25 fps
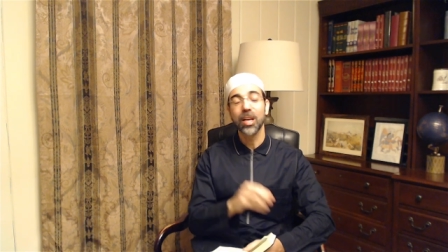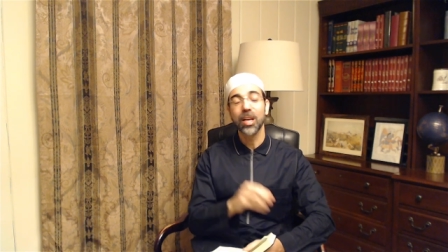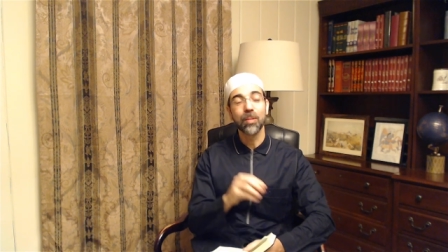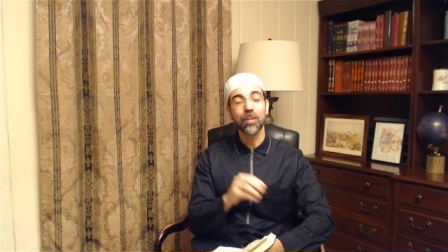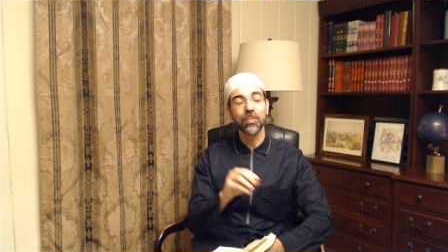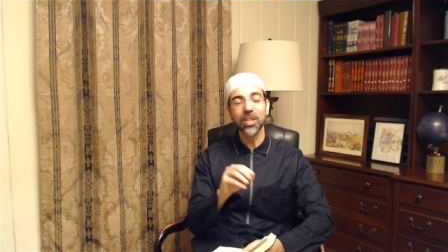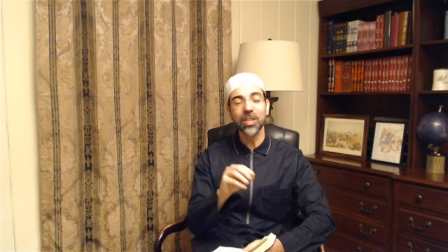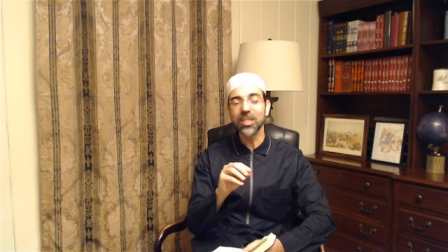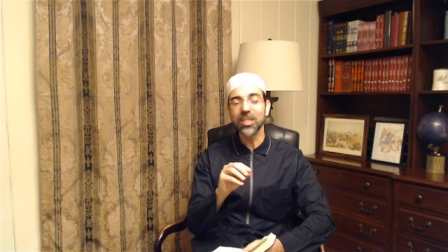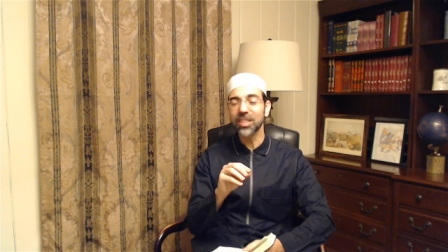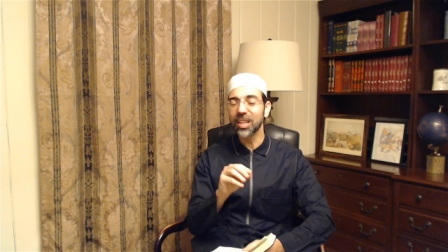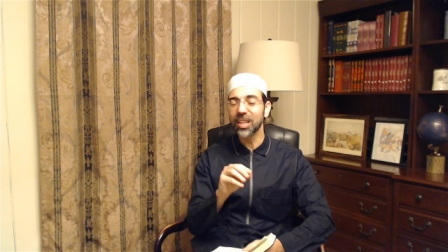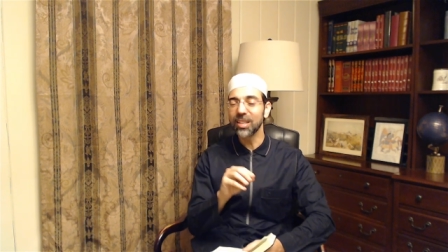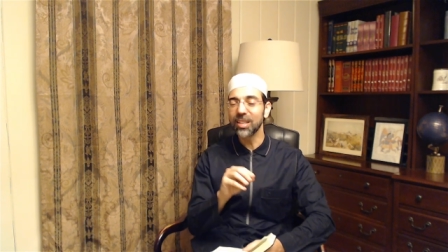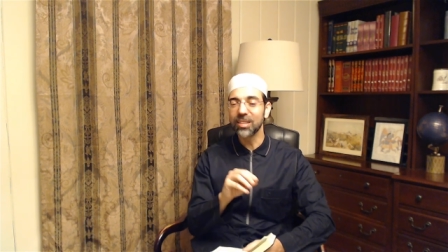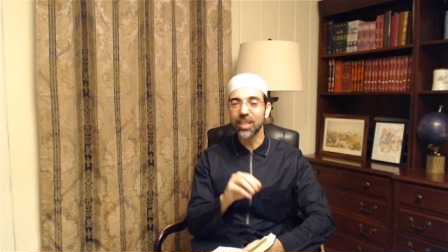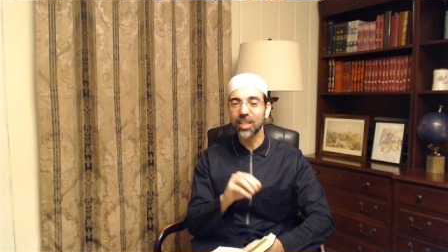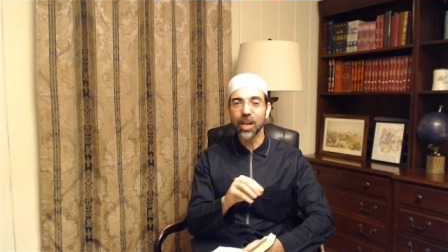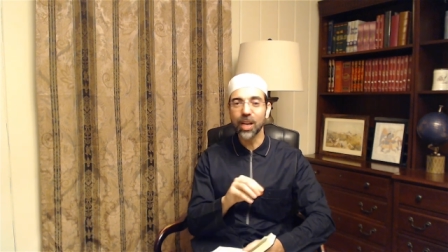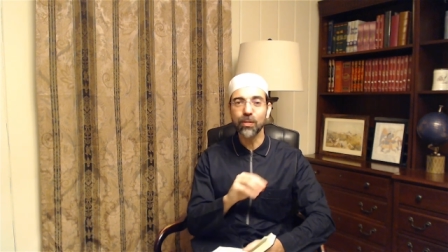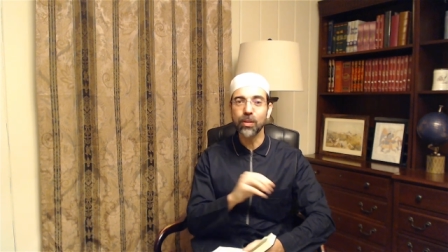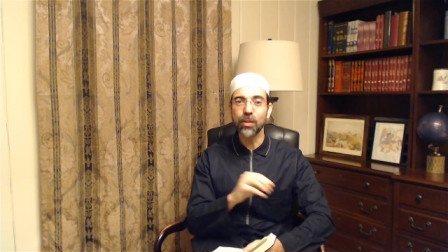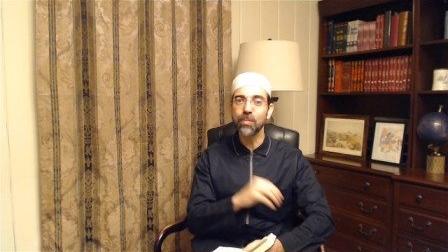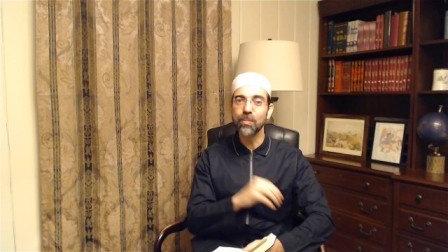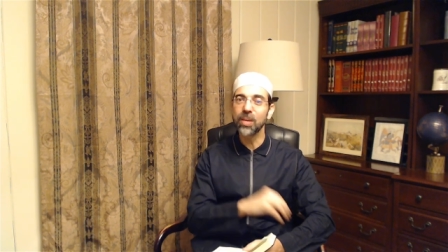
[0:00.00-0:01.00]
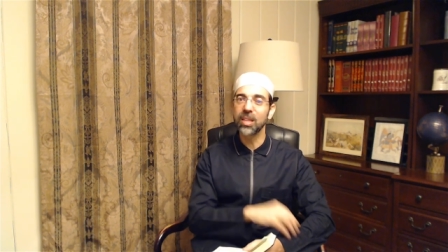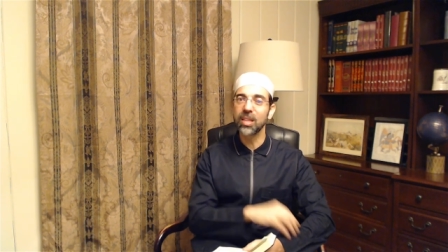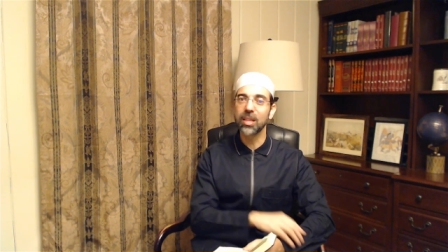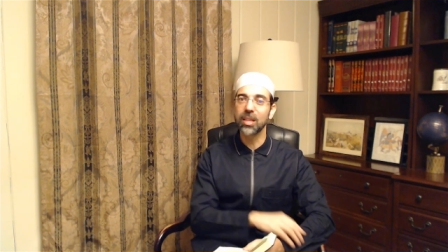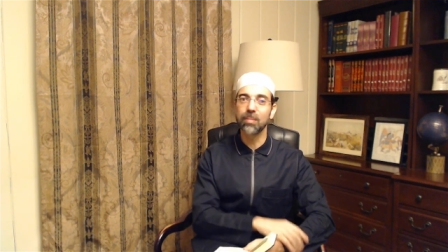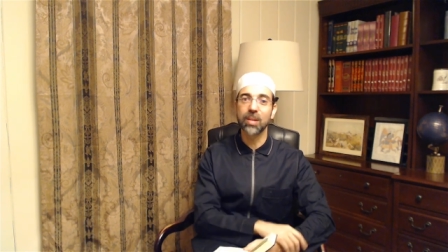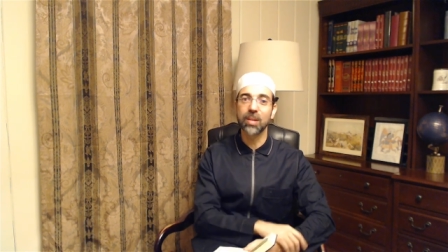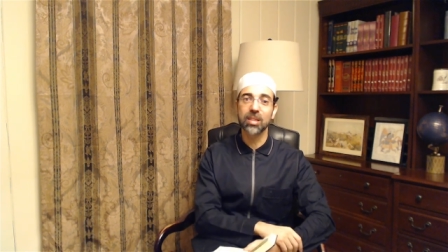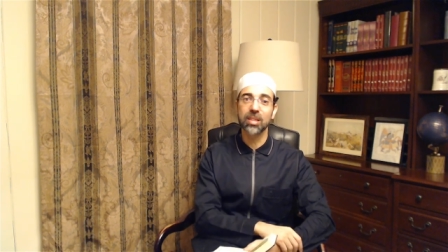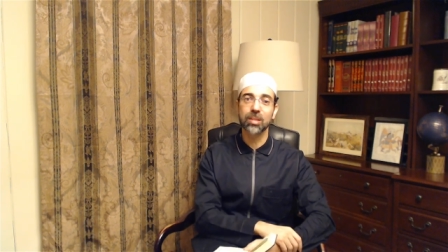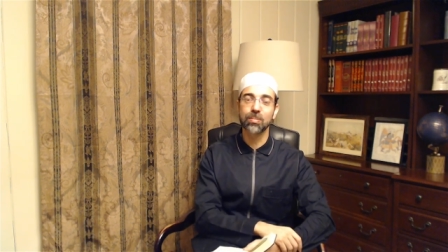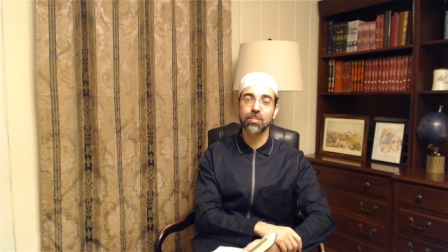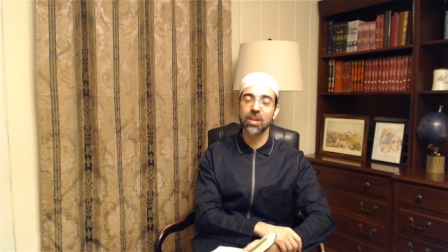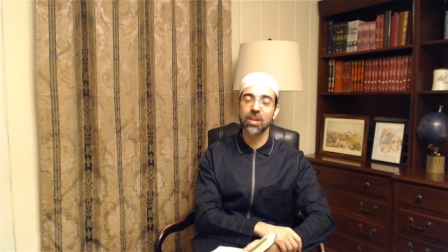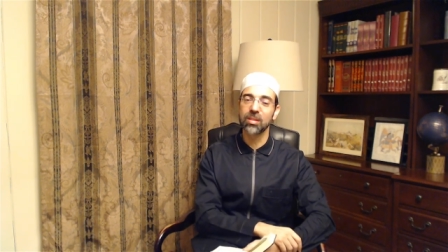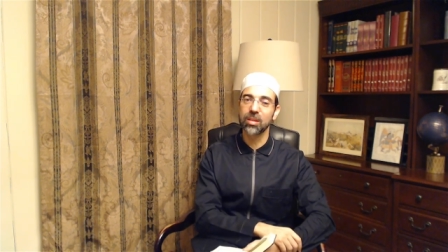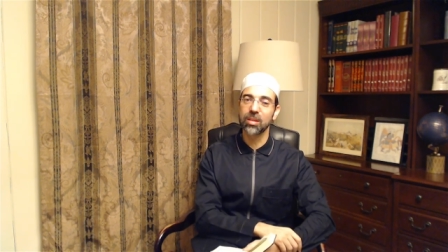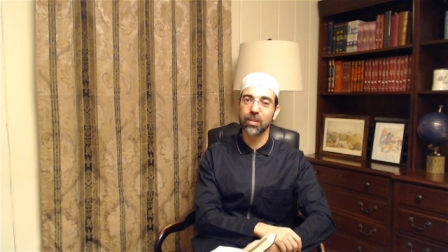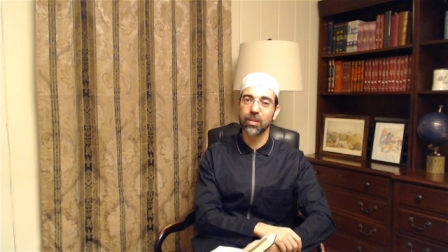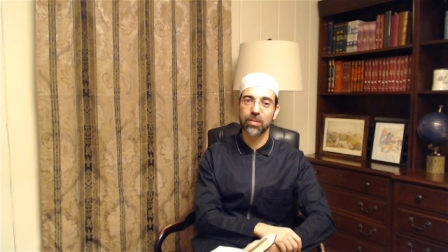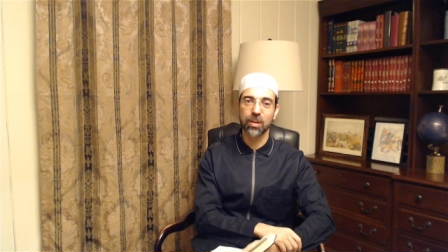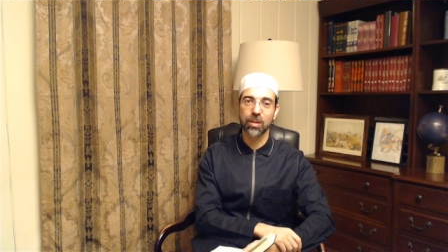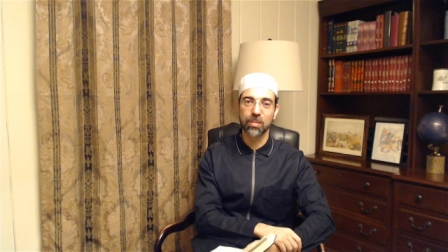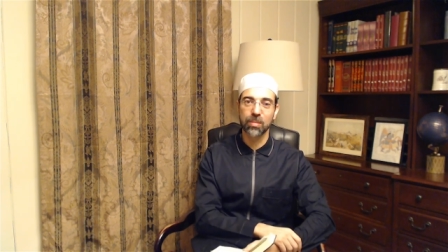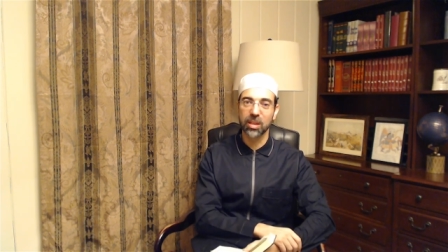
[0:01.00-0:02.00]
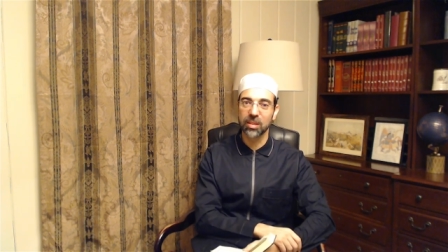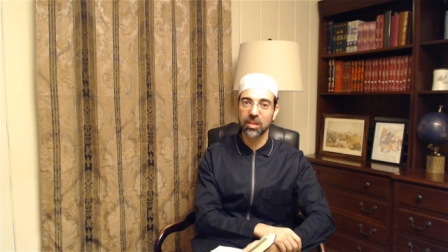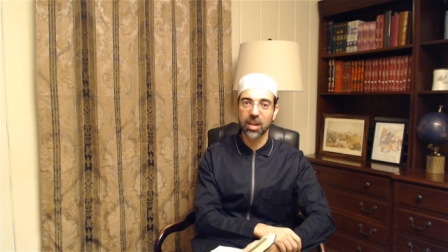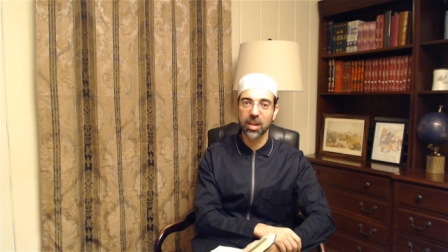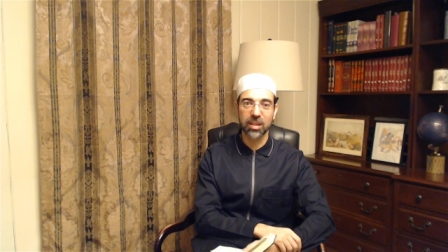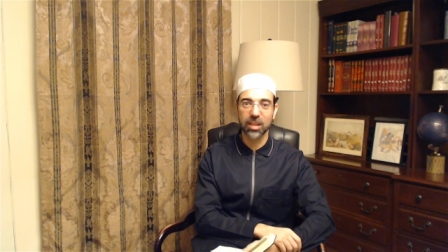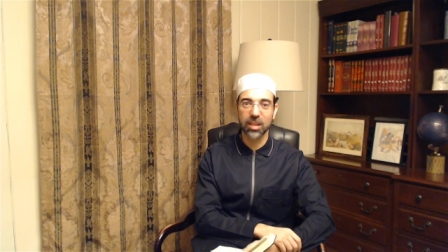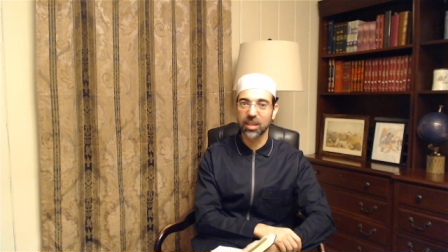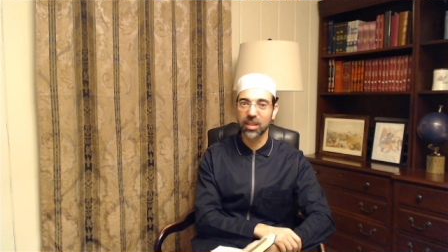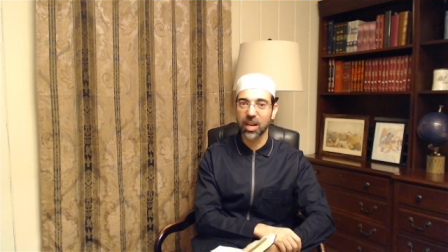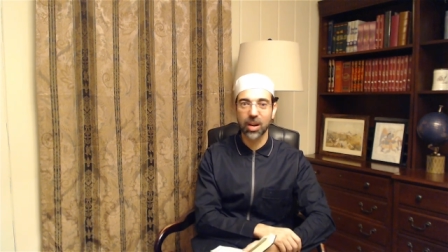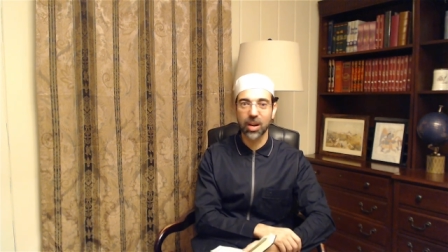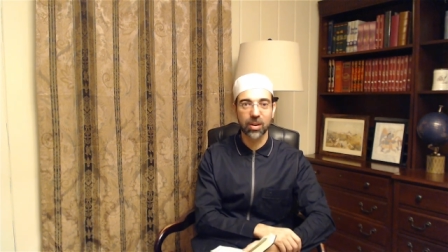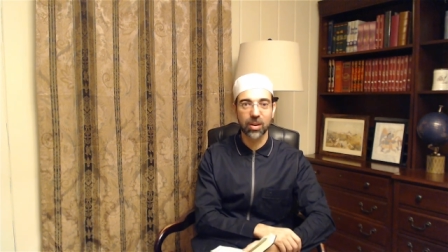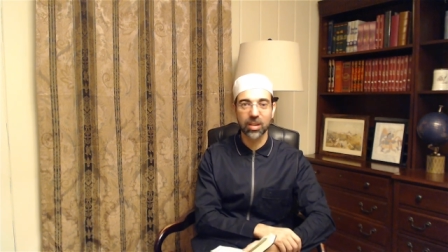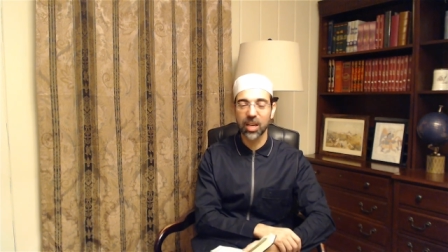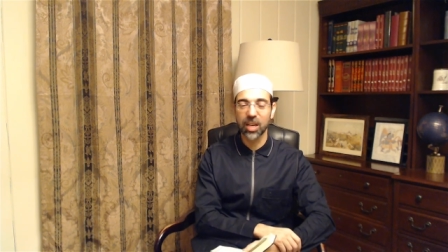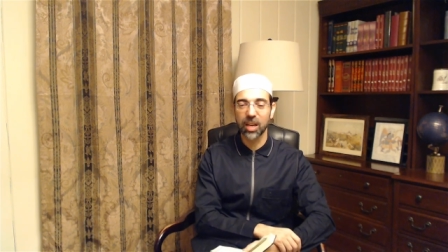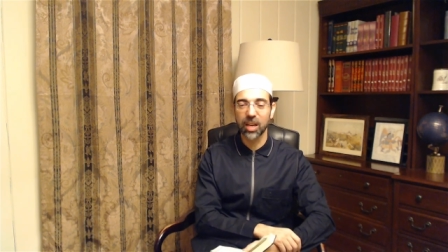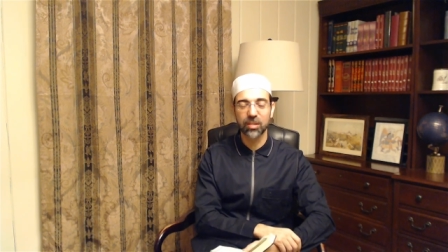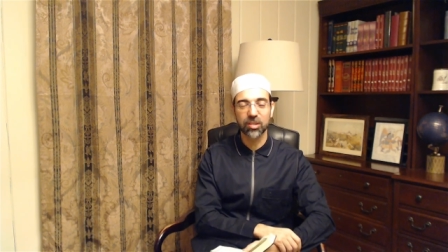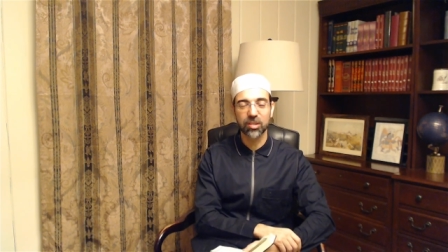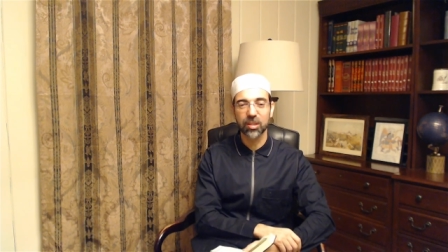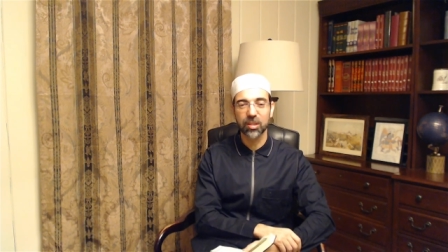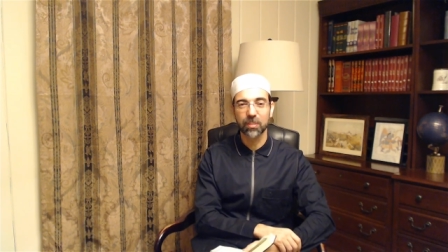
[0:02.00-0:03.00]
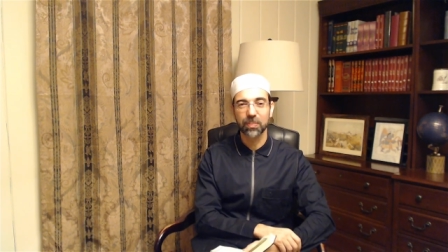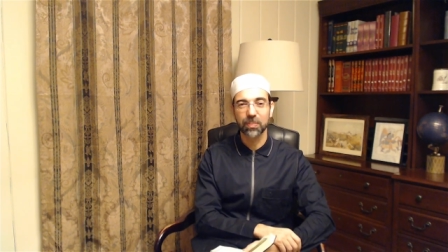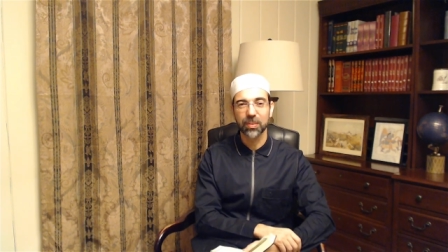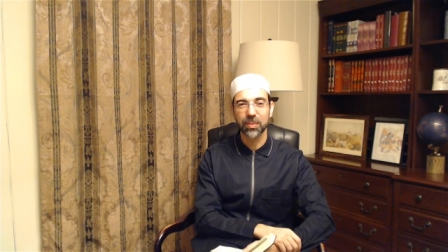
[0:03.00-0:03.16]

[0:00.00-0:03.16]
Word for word: This can never be the best month of Ramadan in our lives,